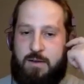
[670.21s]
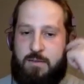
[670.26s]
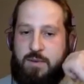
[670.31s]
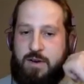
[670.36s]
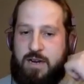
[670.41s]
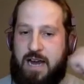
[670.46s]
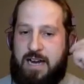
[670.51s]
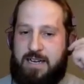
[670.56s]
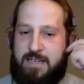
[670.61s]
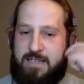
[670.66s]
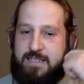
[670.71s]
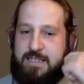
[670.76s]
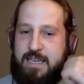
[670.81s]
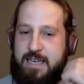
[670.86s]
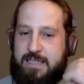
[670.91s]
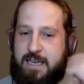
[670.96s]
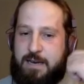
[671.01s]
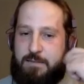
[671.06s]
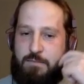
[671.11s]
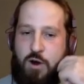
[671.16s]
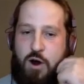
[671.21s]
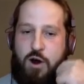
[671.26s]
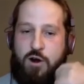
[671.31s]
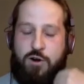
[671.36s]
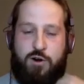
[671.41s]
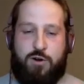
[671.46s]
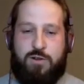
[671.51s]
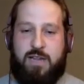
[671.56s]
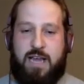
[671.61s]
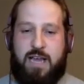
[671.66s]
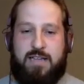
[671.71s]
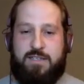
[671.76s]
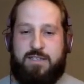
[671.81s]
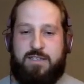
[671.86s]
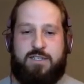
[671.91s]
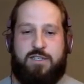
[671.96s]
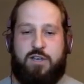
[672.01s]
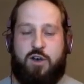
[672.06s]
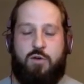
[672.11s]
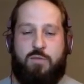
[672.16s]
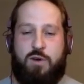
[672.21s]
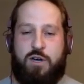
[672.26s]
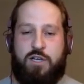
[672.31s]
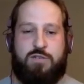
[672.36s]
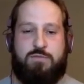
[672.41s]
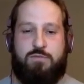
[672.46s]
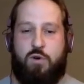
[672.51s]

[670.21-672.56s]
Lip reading: But I just think that Marner lends so much